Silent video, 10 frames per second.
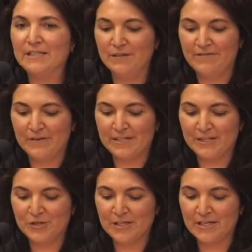Legal
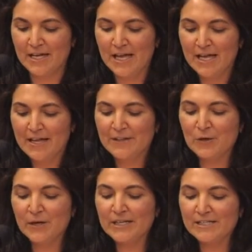Foundation.
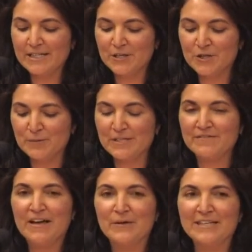The organization was
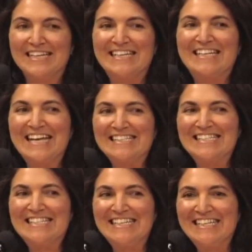founded in
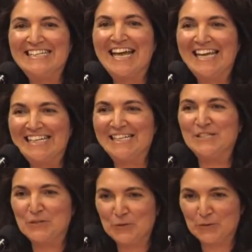
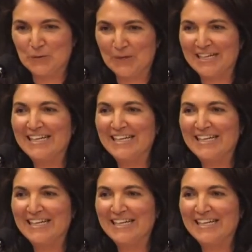1982.